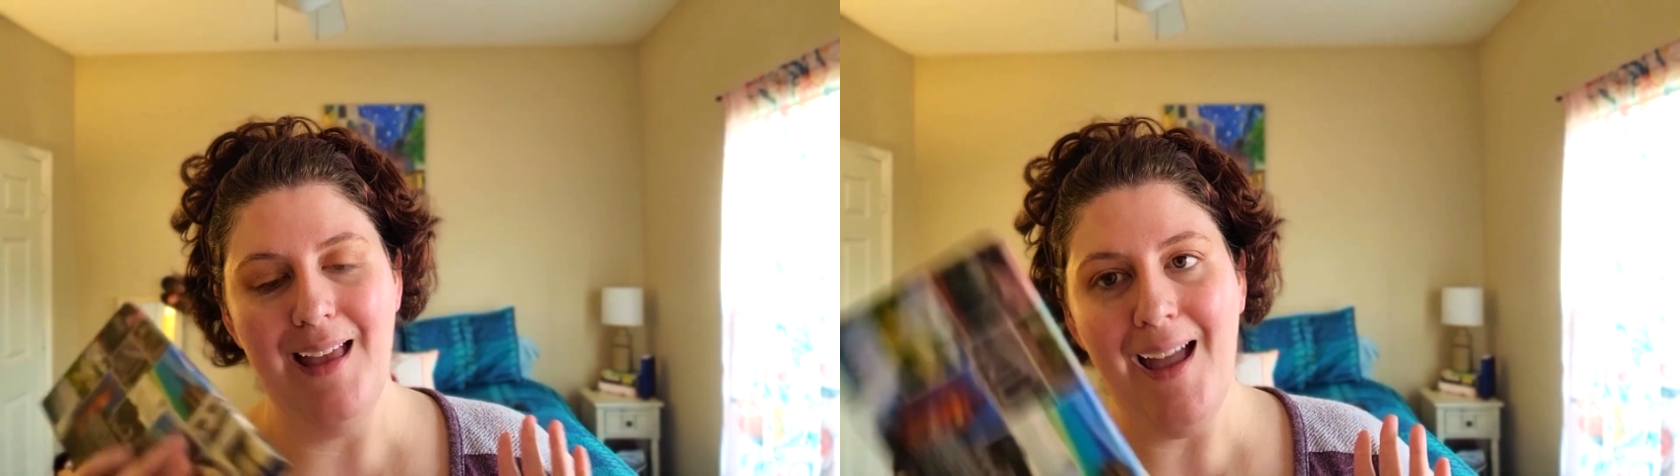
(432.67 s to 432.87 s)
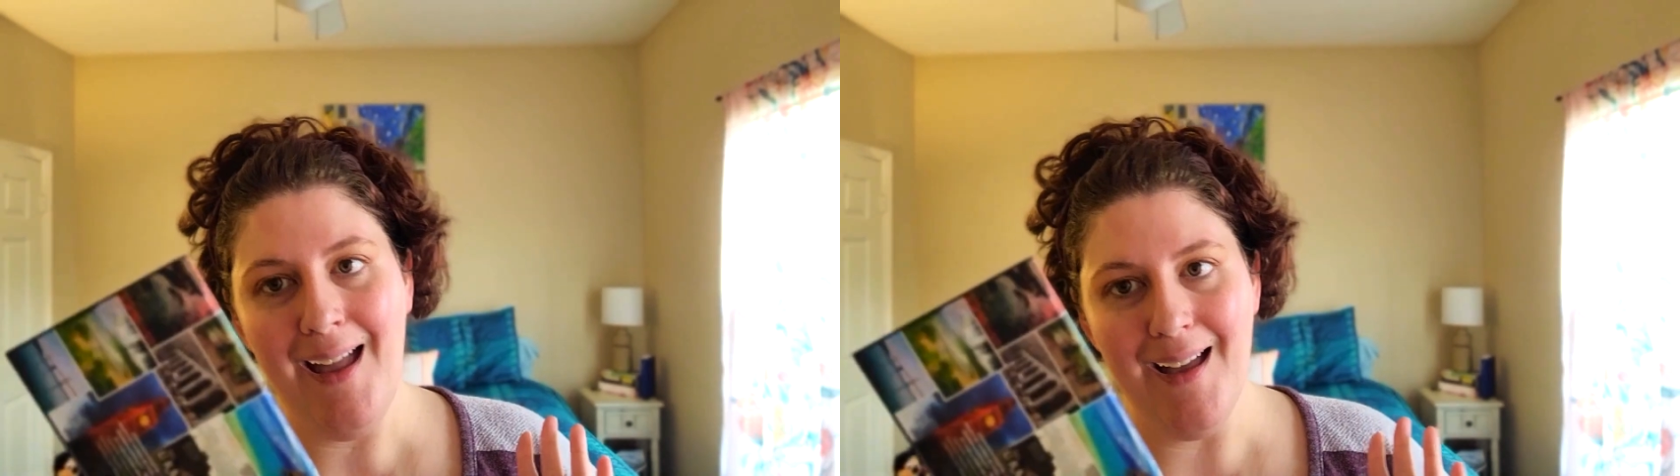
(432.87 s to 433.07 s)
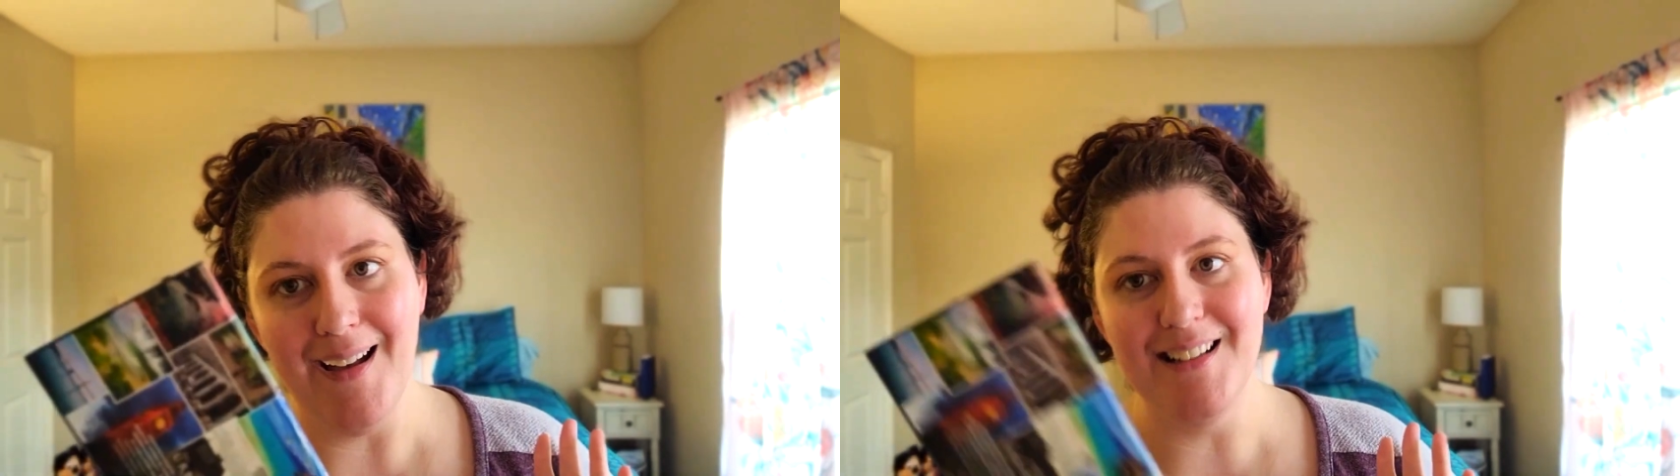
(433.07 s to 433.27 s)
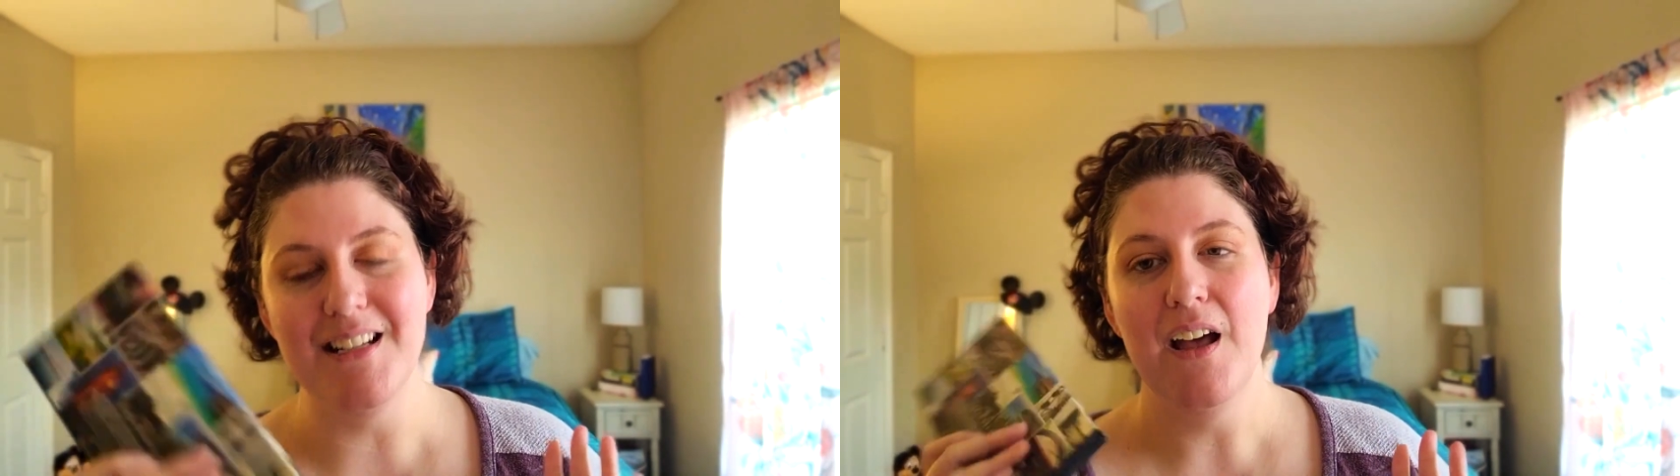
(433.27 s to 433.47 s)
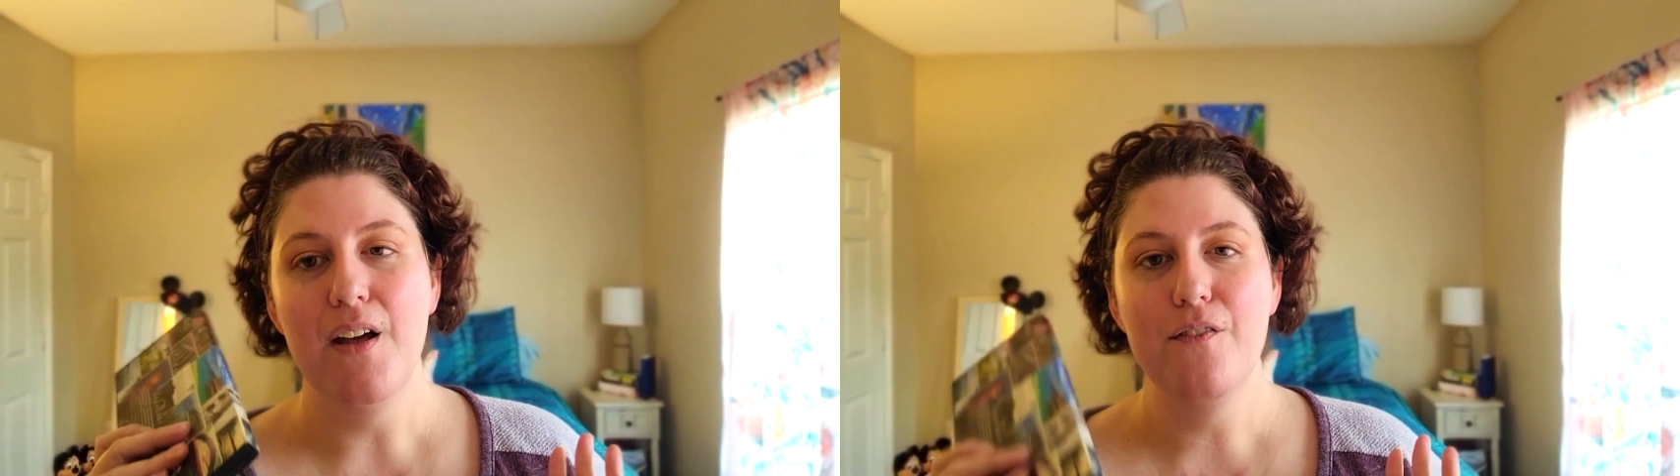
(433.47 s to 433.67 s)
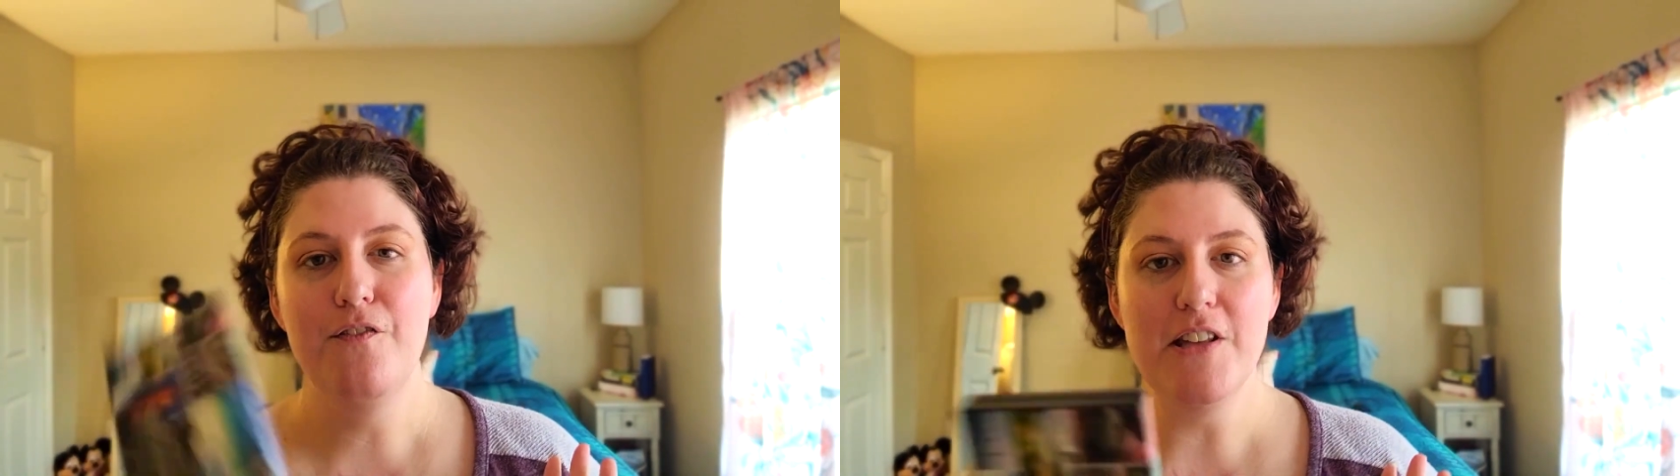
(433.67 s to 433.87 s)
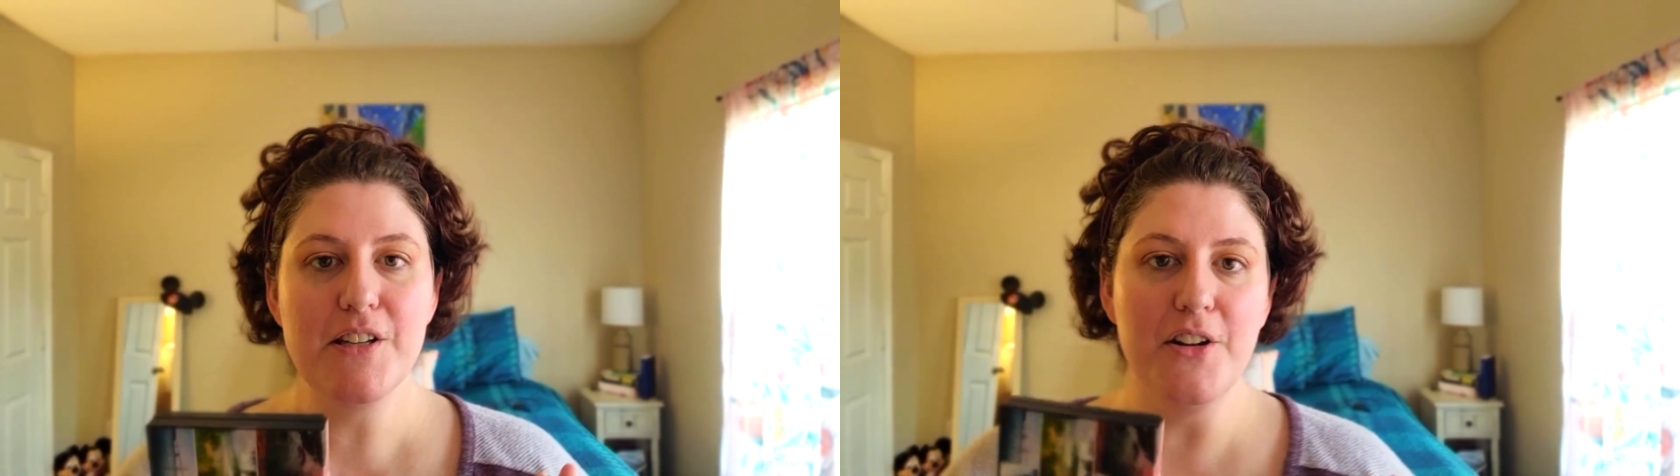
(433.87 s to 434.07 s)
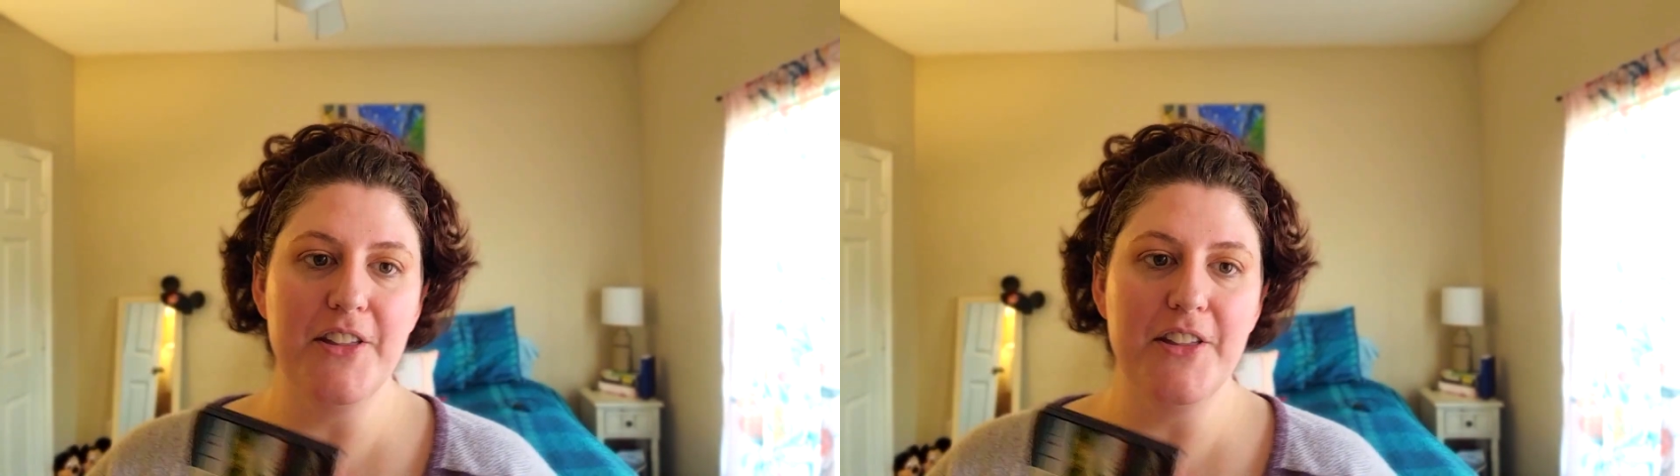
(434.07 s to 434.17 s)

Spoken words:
and physical